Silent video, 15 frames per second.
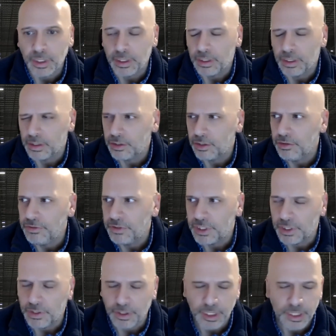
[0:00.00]
and in 2
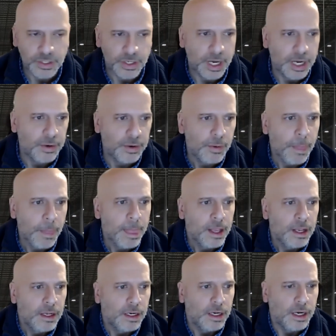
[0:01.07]
facilities now,
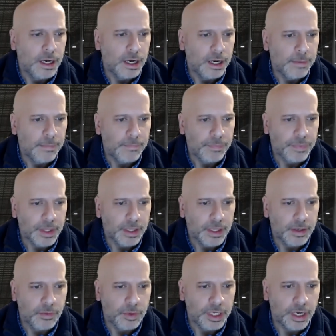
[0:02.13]

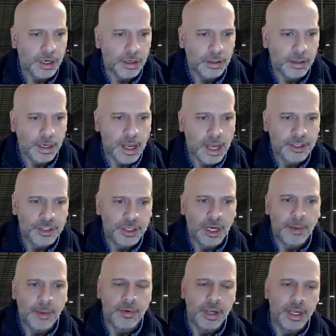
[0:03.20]
we are actually
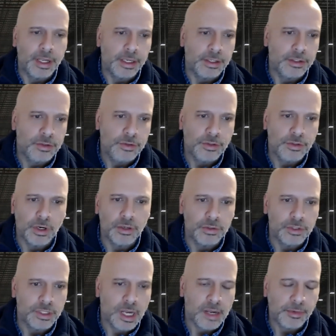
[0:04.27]
operating 2
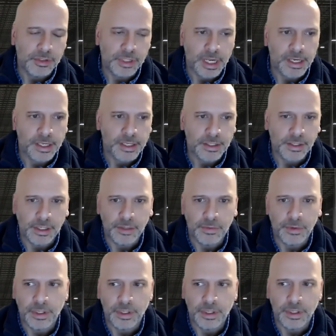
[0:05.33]
drones simultaneously
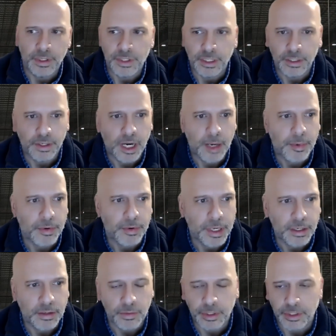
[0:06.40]
with a single
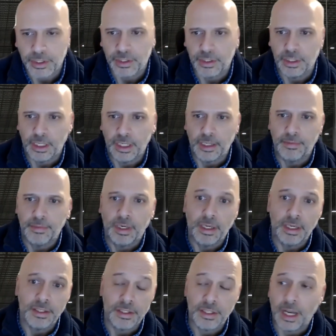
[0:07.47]
operator, which,
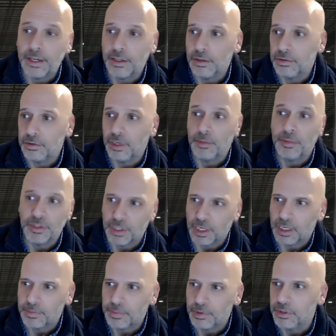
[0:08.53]
as a side note, doubles
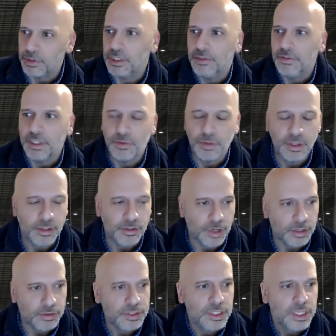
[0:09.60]
our productivity with the
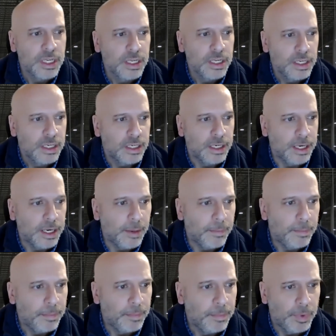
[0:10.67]
drones.
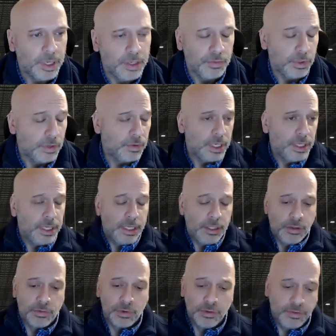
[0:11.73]
But we're really
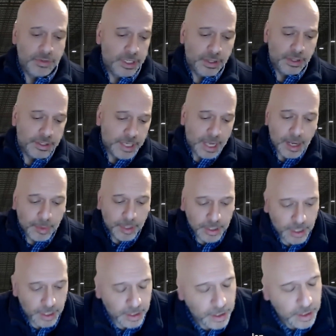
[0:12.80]
through via the
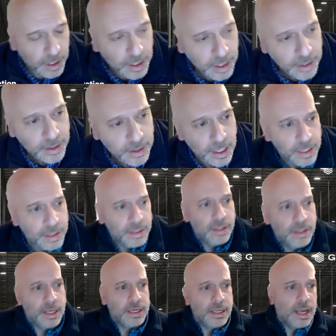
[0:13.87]
tablet, and
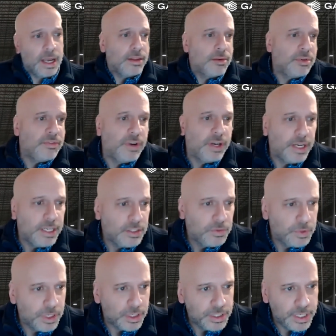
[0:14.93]
that Gather provides.
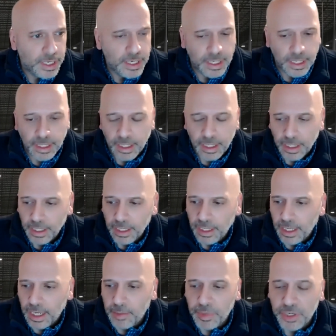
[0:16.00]
We're setting
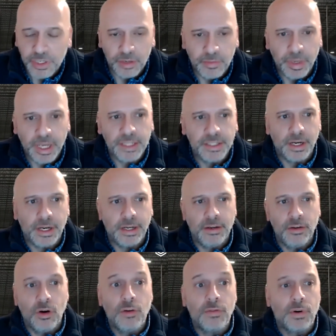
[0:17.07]
a mission based on
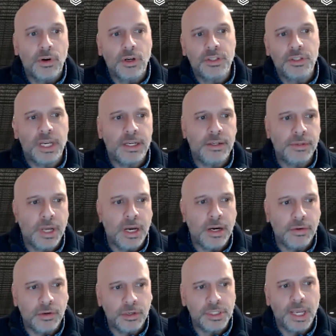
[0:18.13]
an overall cycle
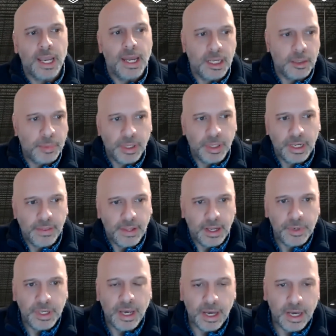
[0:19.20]
count or scanning plan that
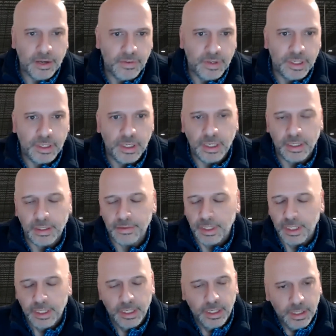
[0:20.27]
we have, and
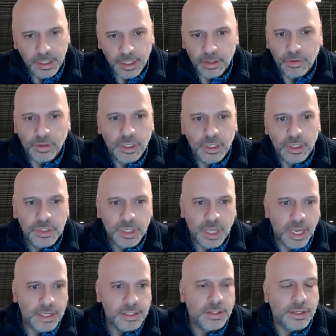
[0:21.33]
you know, the use
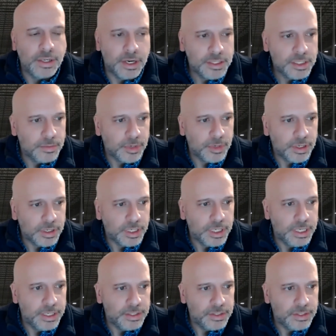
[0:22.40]
case, the customer
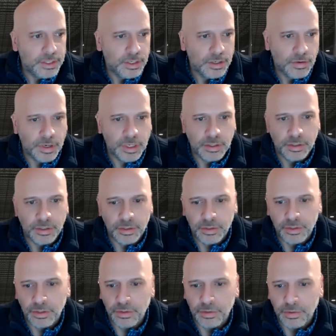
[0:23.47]
is critical
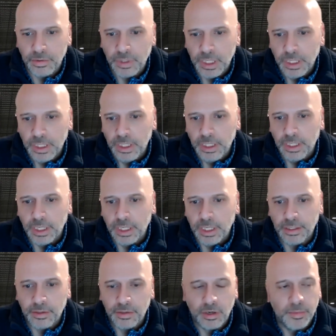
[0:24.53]
to
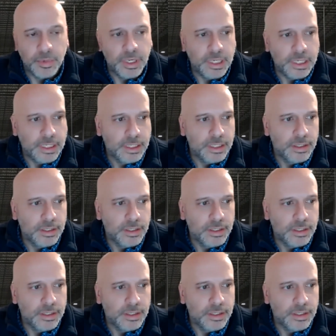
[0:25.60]
determining